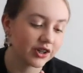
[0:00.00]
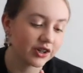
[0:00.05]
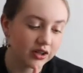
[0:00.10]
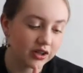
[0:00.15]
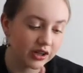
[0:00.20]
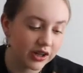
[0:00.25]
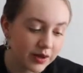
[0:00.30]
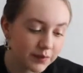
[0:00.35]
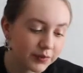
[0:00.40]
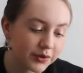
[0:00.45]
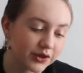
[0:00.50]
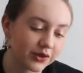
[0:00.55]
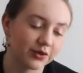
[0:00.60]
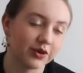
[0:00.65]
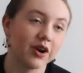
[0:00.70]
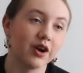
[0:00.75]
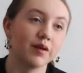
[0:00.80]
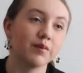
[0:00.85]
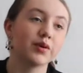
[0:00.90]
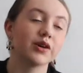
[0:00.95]
Lip
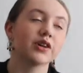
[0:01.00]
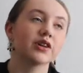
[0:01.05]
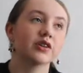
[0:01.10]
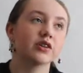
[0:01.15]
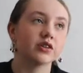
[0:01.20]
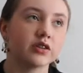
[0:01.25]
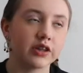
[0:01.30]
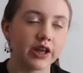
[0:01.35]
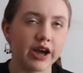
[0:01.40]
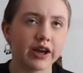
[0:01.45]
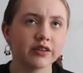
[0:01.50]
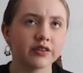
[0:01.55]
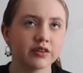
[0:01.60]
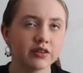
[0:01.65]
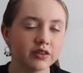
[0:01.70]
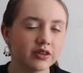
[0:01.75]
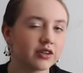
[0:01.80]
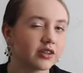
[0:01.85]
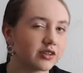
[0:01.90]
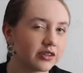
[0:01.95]
Scrub. That's a
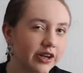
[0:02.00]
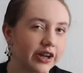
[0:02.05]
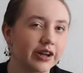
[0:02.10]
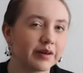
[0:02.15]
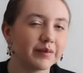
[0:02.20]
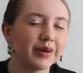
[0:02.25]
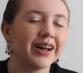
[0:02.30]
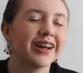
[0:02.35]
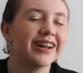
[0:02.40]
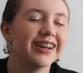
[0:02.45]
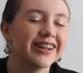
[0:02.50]
long name.